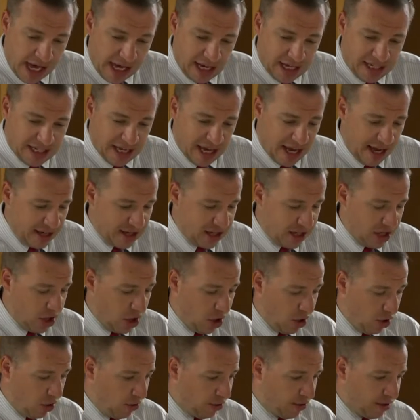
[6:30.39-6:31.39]
he says, you
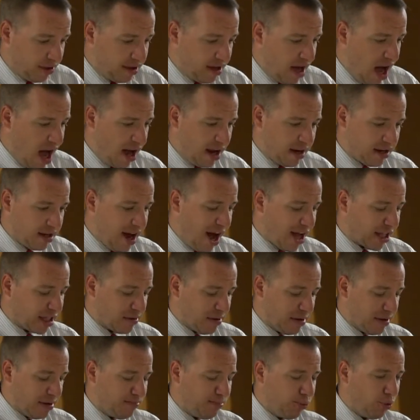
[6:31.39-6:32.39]
know, not, not to
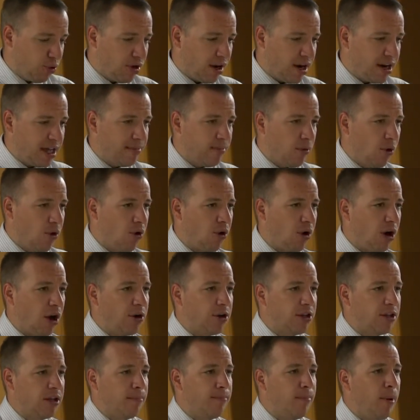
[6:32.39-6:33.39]
be put anymore
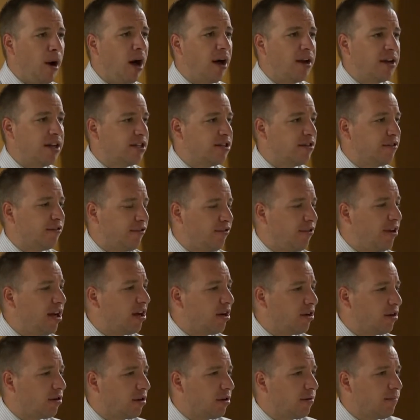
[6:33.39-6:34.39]
under the bondage of
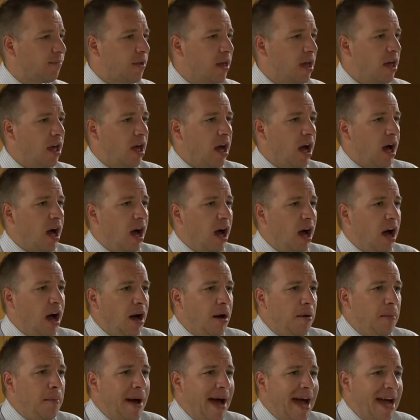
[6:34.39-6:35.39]
fear. Yeah.
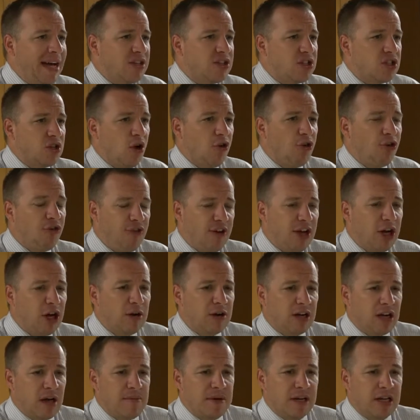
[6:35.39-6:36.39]
Um, and so
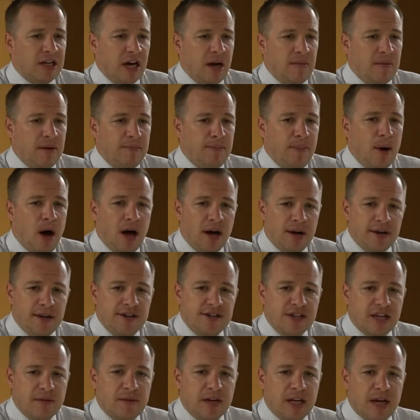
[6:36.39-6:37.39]
fear can become a
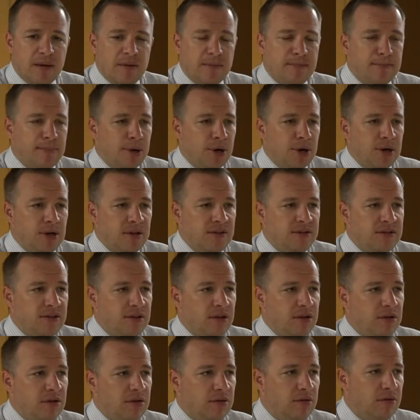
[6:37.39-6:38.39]
bondage, can become a burden to
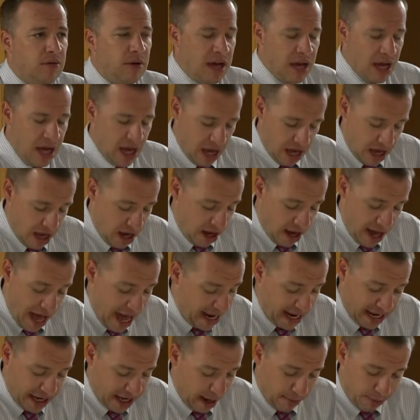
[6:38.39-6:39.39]
you. Uh,
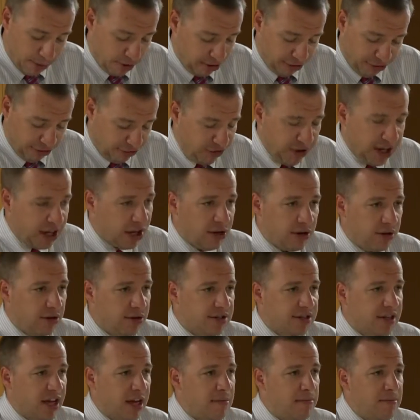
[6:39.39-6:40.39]
any number of
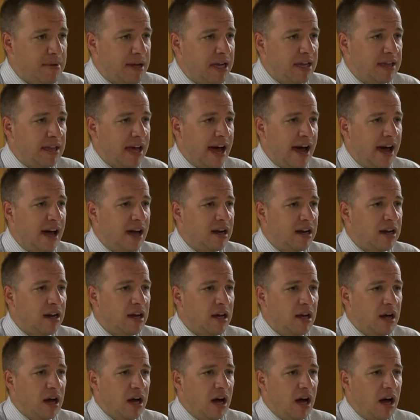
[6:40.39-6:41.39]
fears can be that.
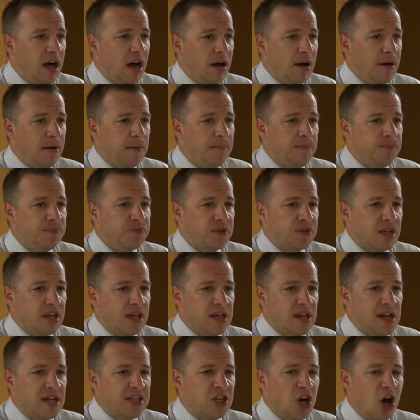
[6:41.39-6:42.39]
Um,
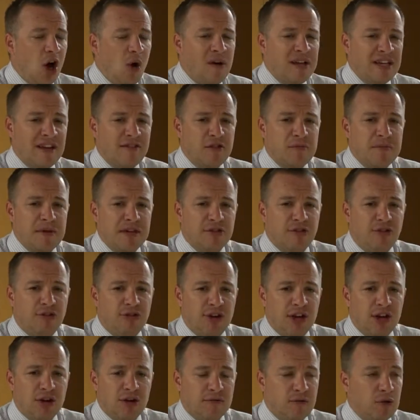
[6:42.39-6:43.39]
doesn't always have to be the
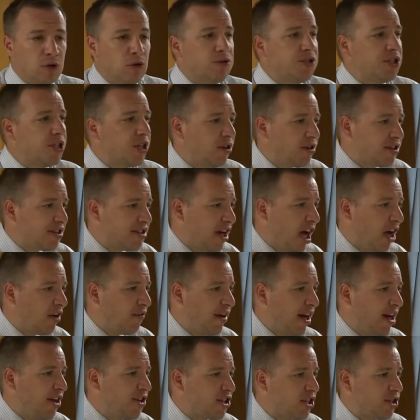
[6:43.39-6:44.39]
fear of losing your
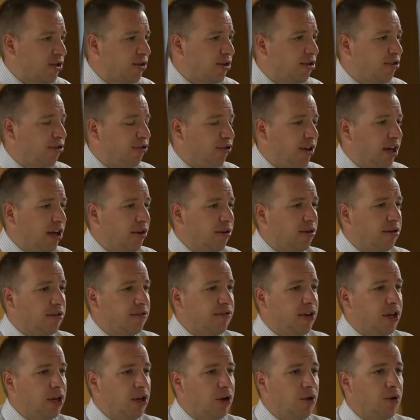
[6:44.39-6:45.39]
salvation or the fear of,
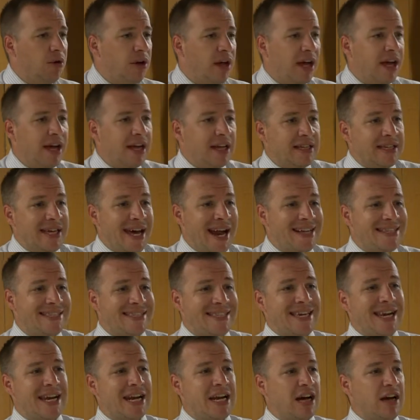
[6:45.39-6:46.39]
you know, that I
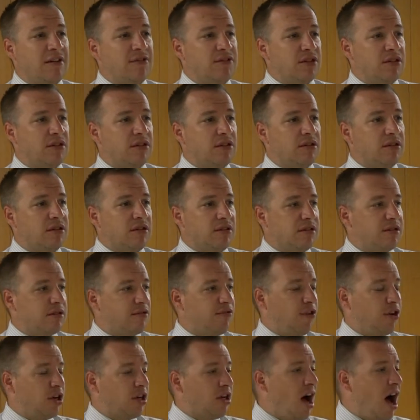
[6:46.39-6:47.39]
sin enough to
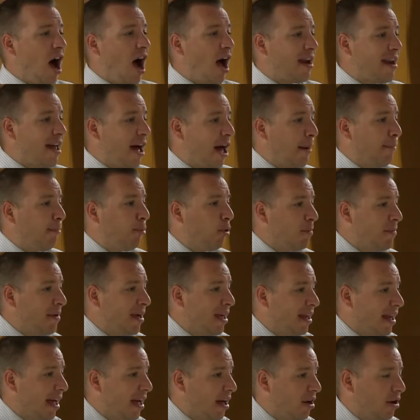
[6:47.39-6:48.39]
for God now to put me
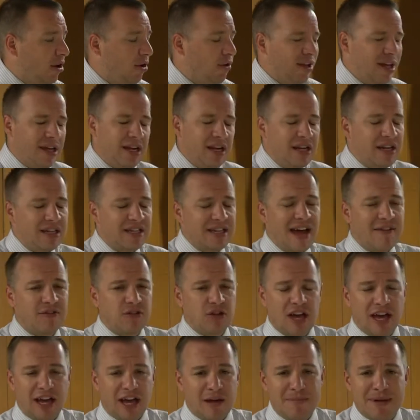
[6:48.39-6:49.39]
in hell. It, doesn't
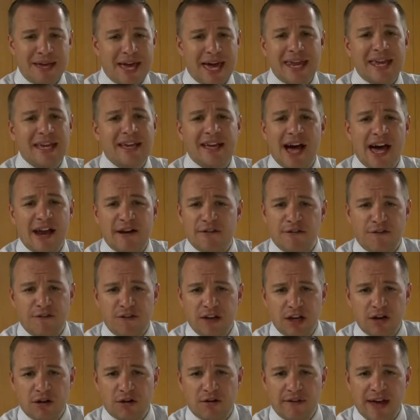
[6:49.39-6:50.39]
have. It can be any kind of
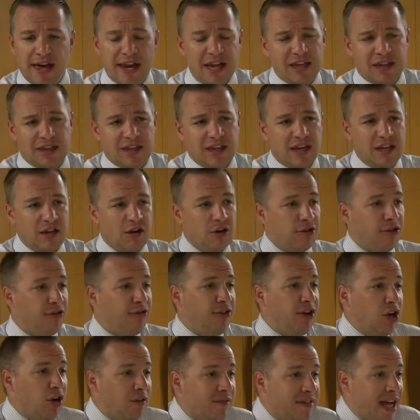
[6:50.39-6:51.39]
fear of anything. You know, the
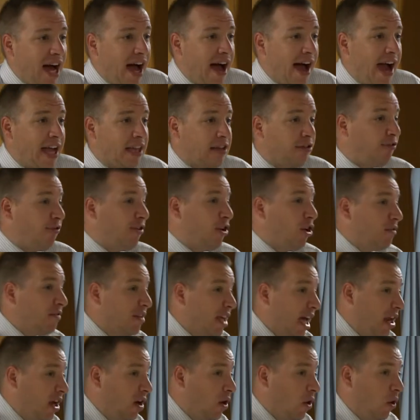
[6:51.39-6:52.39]
fear of dying, the fear of
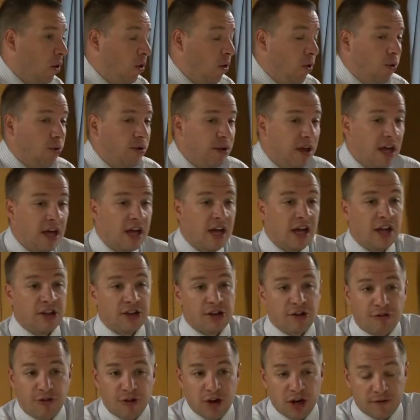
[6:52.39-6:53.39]
getting old,
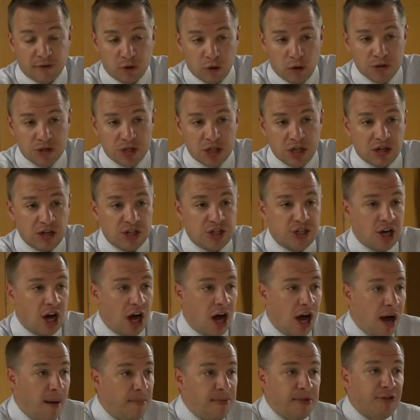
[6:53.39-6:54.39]
the fear of losing your
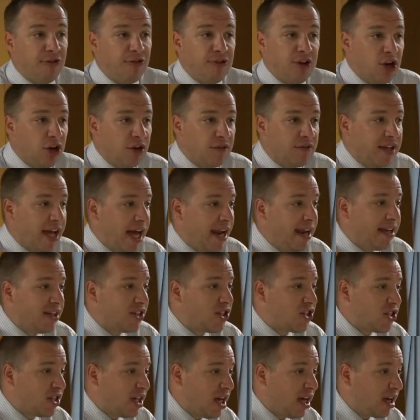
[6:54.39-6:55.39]
job, the fear of getting
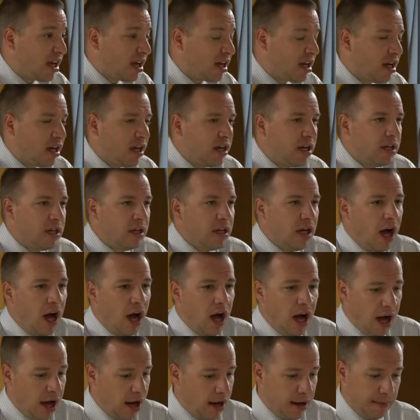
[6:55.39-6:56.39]
sick,
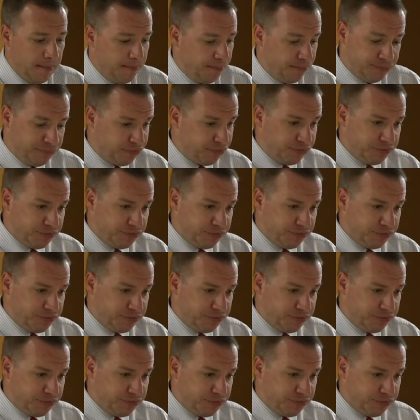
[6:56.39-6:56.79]
um,